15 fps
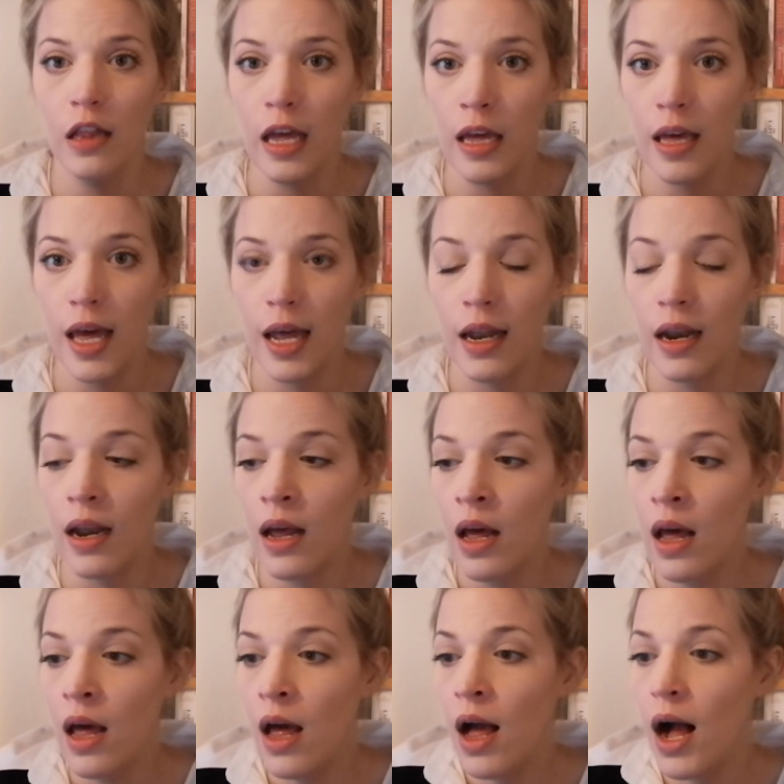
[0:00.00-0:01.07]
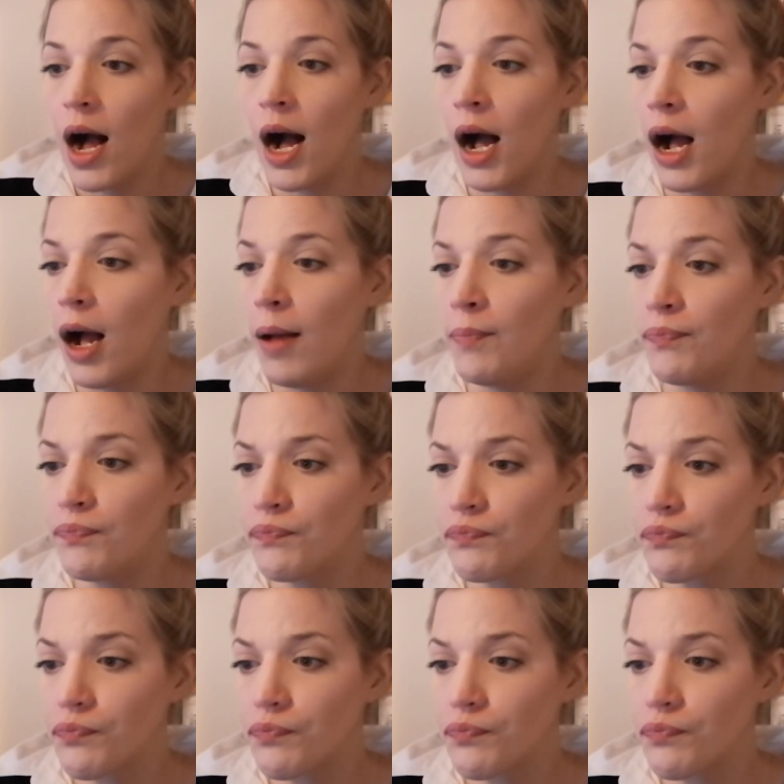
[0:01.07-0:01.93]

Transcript: Lincoln. Um,